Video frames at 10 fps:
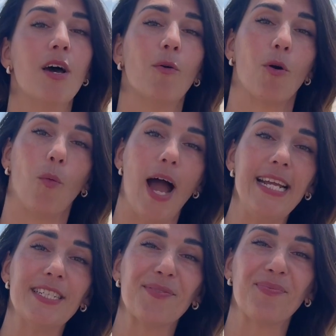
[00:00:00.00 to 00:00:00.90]
were
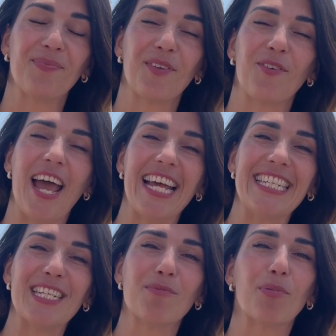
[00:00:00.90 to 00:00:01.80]
white, red,
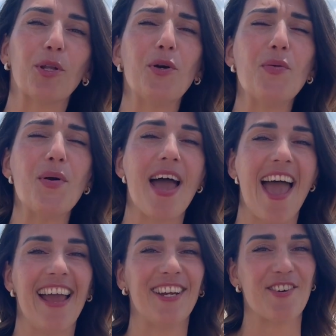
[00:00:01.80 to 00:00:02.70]
blue,
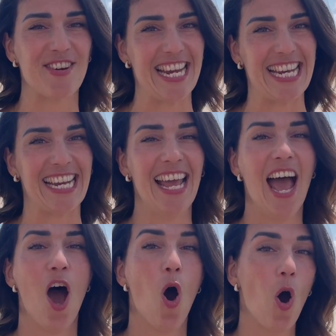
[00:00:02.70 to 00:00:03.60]
and green.
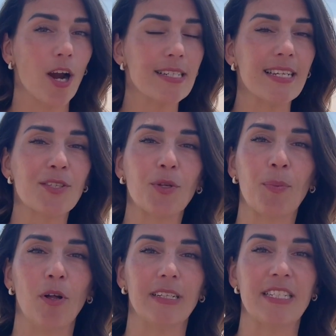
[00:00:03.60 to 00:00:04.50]
Horses would
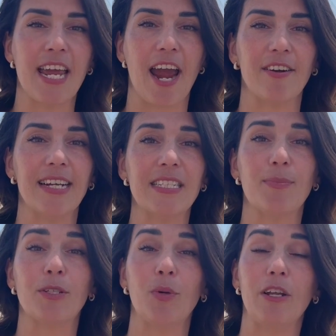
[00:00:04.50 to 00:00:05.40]
pull the chariots,
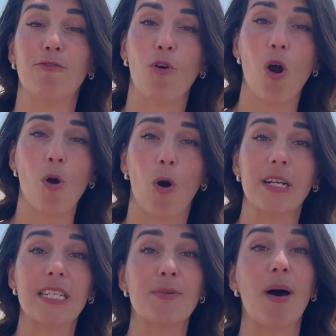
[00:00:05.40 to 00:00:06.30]
between 4
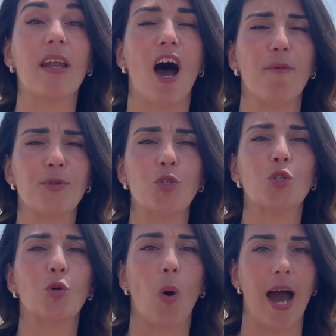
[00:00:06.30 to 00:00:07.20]
horses but up to
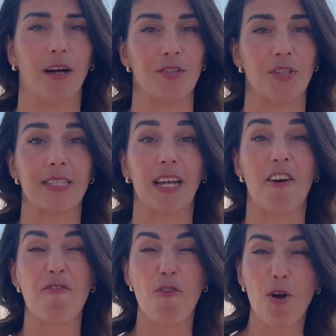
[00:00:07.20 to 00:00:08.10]
12. So it's like a
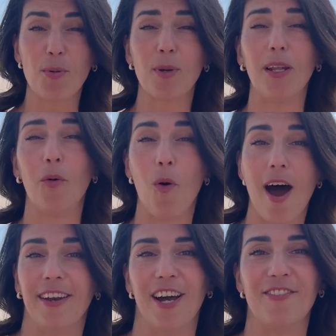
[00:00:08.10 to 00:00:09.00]
Formula
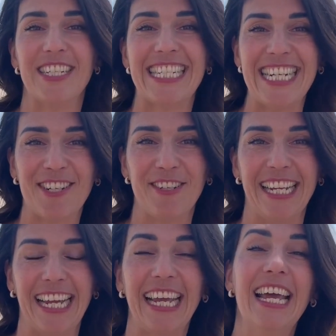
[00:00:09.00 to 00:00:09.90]
One of
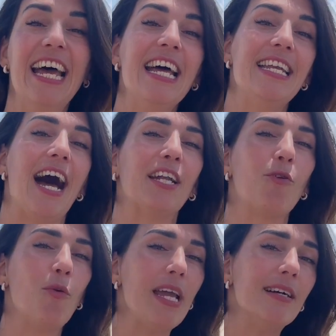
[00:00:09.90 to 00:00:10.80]
antiquity. Now the
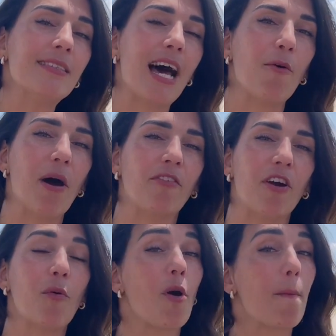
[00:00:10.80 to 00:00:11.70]
wheels,
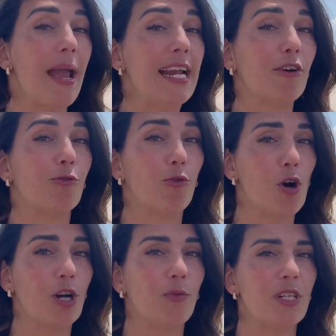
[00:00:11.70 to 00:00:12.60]
however, were made of
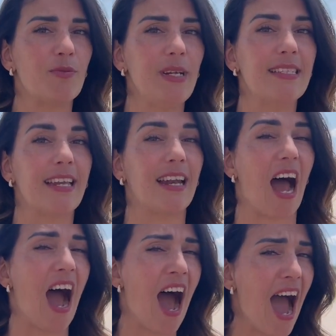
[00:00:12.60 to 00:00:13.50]
wood, which means that in a
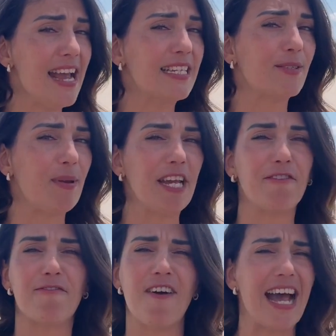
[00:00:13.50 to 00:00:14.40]
high-speed,
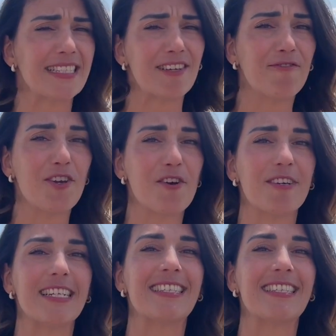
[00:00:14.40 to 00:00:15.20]
fast and furious